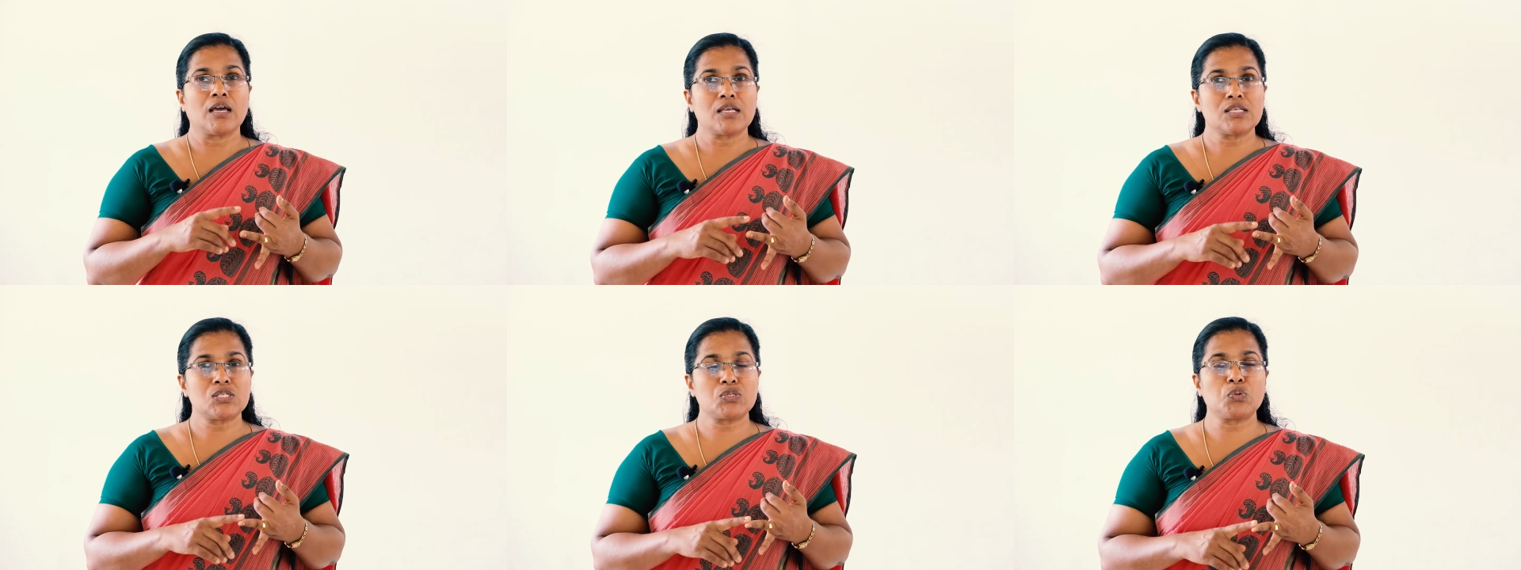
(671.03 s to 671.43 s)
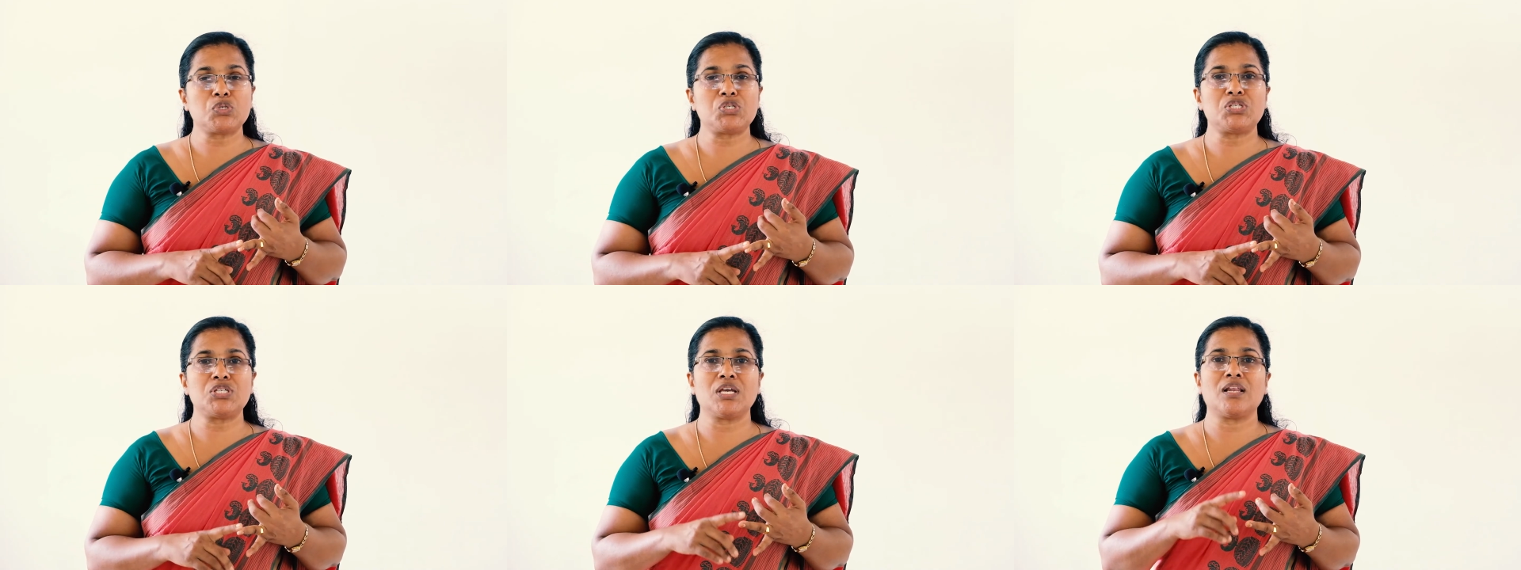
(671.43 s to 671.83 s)

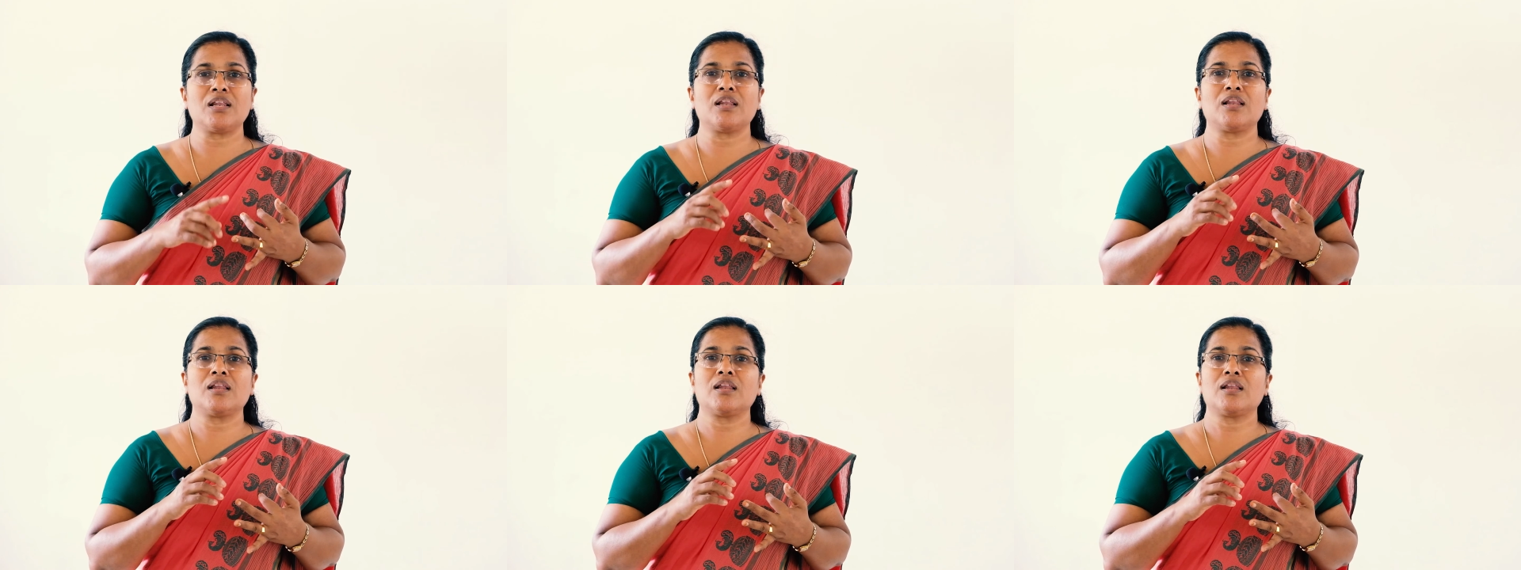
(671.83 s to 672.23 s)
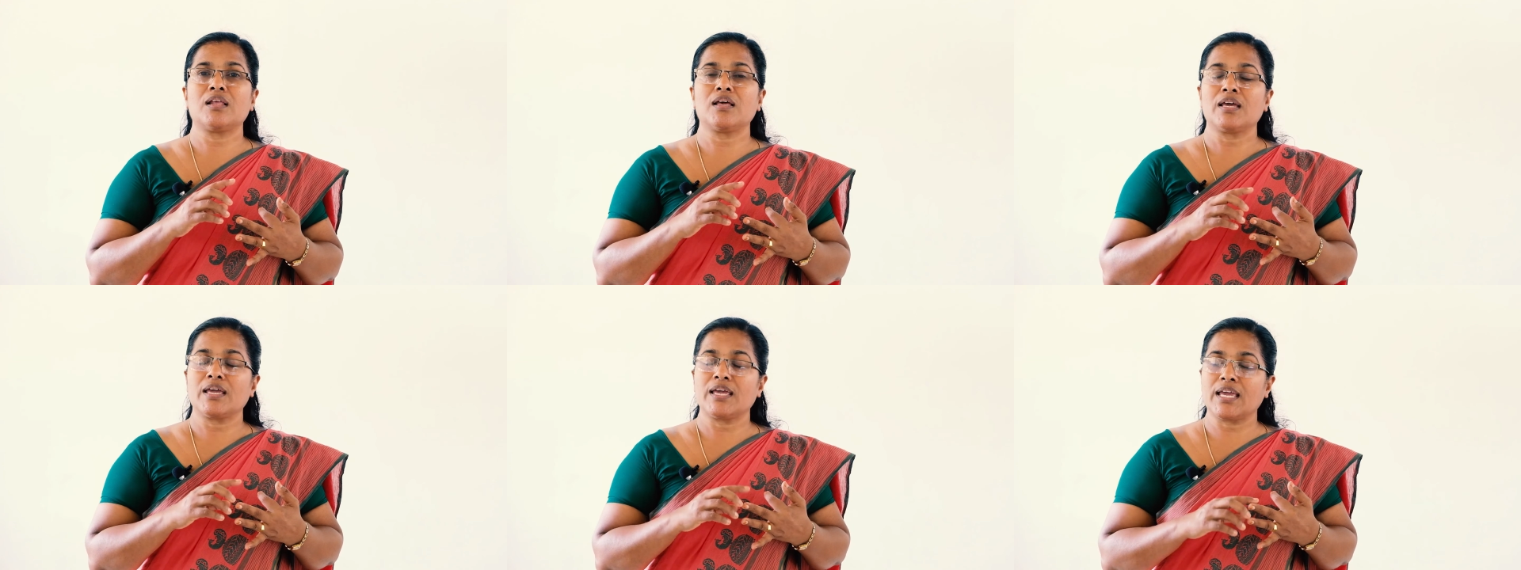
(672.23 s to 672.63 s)
social,
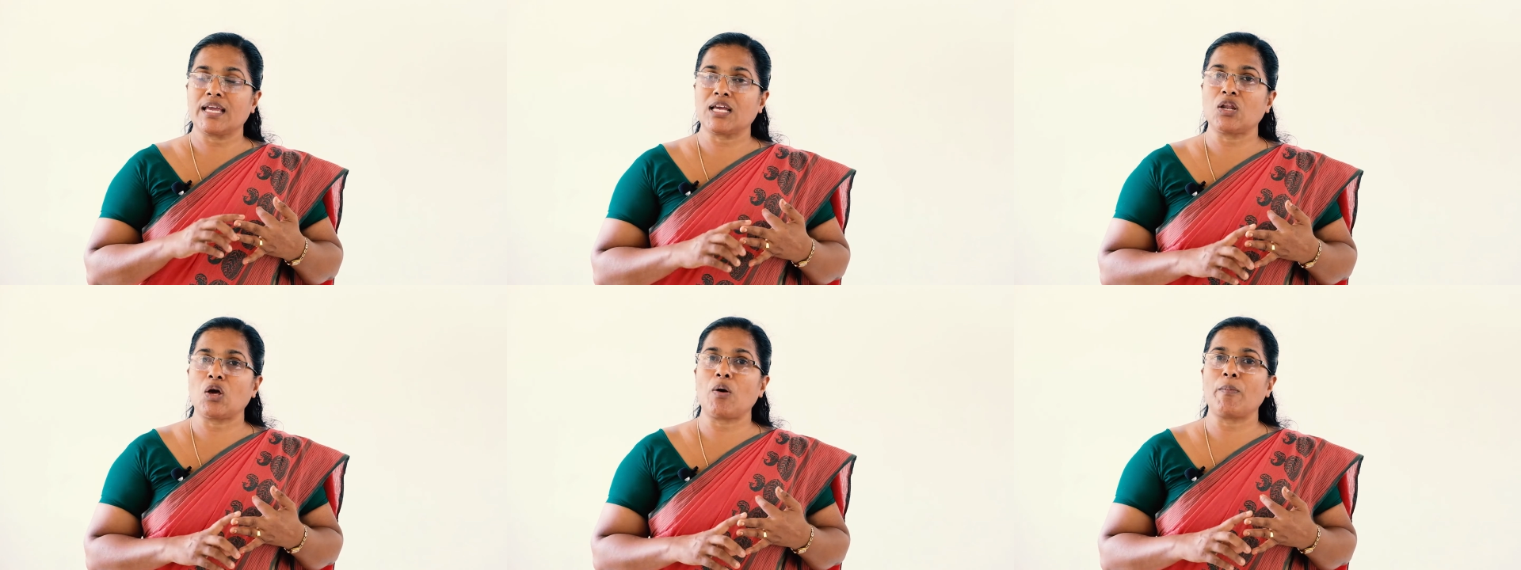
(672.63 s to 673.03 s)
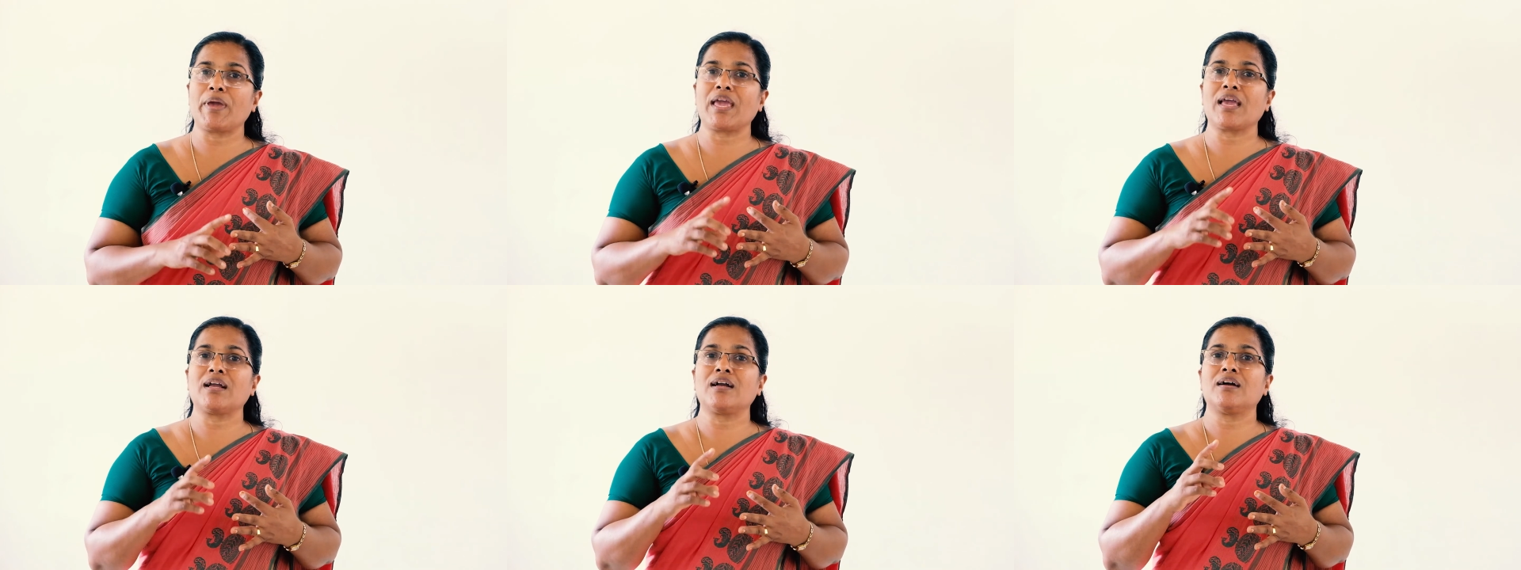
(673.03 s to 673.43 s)

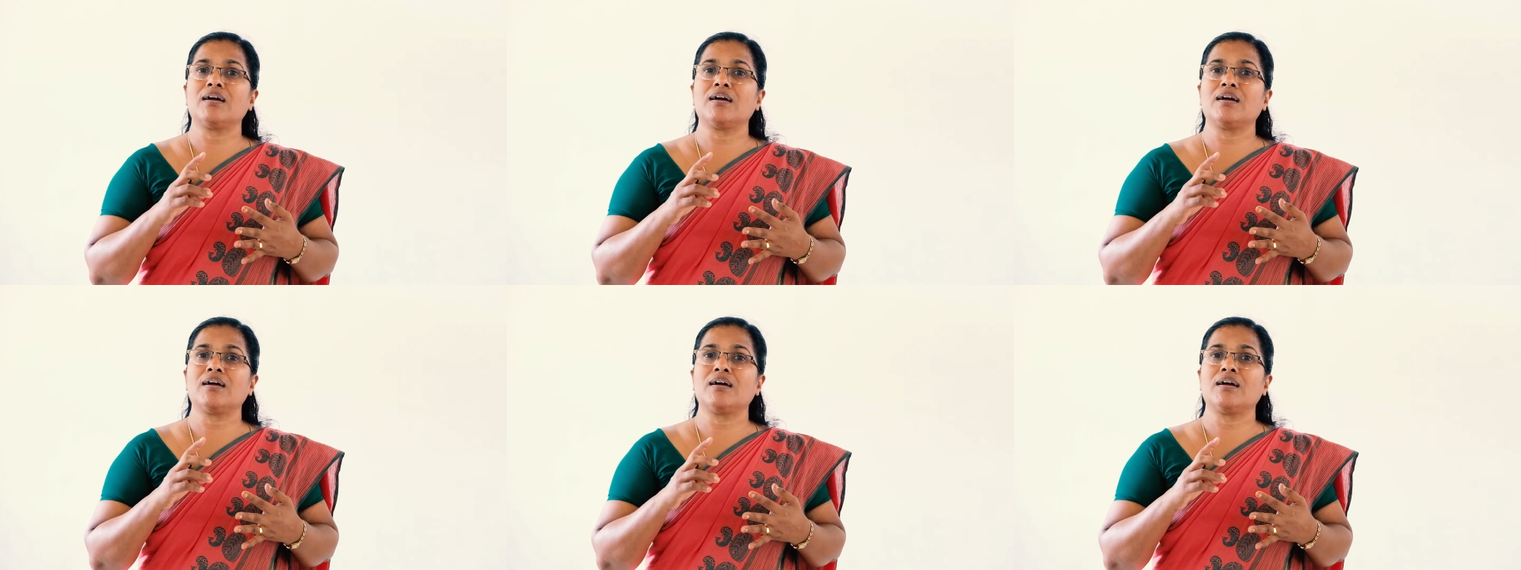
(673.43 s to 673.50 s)
economic,